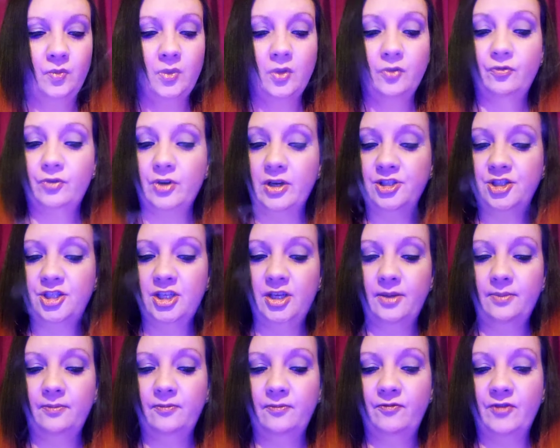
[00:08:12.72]

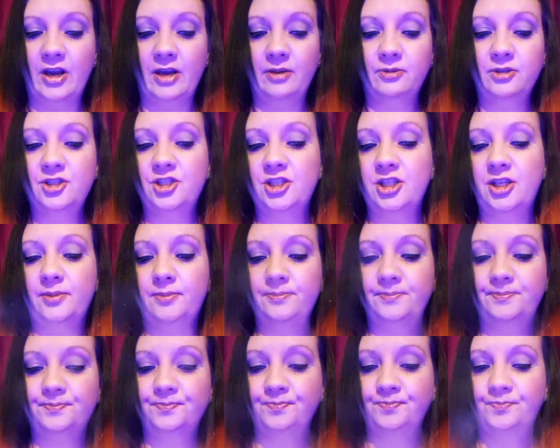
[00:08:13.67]
Friendship. Familyship.
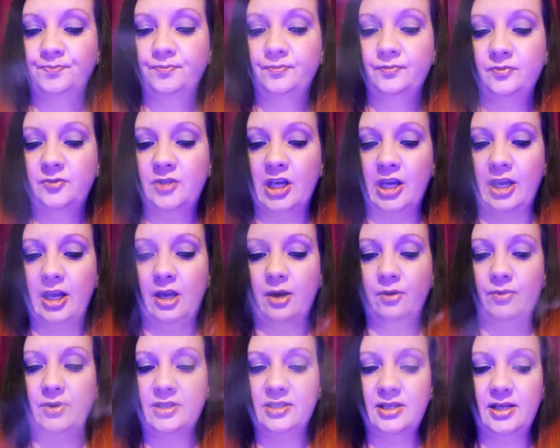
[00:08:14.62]
Tell you how it
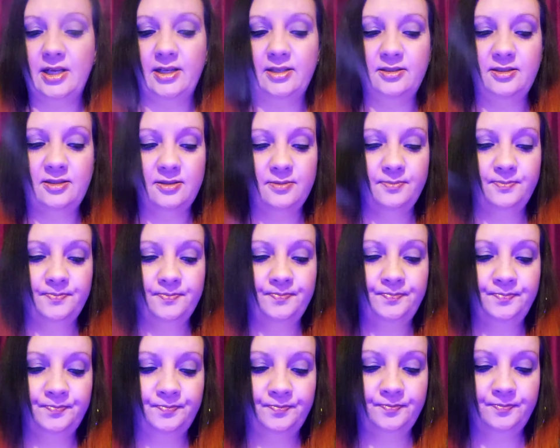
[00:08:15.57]
resonates.
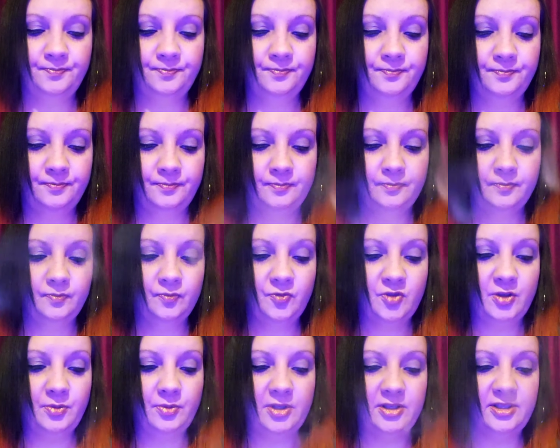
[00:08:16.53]

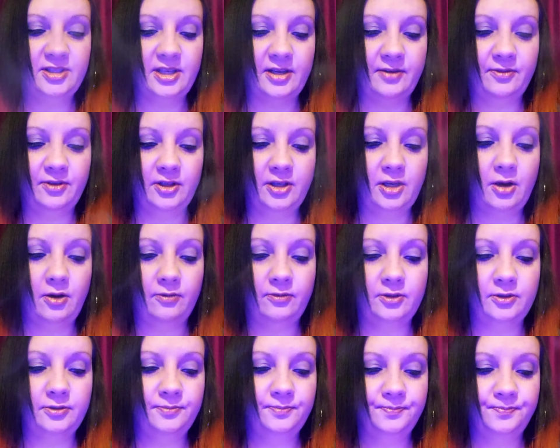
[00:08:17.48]
Something's definitely
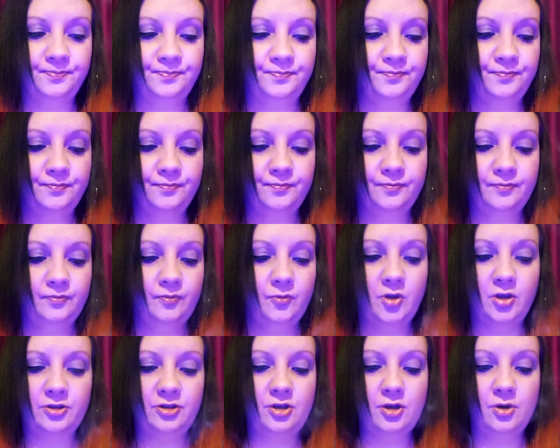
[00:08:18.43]
over.
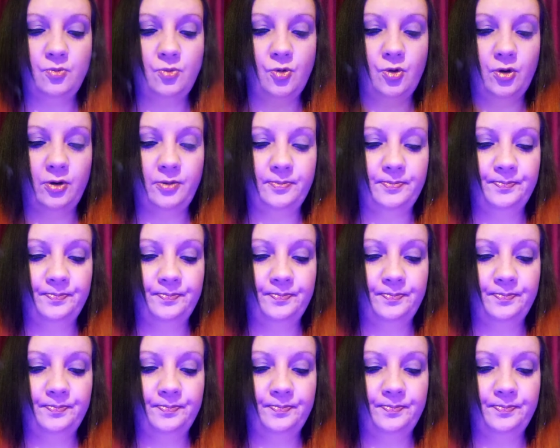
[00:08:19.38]
There's no more.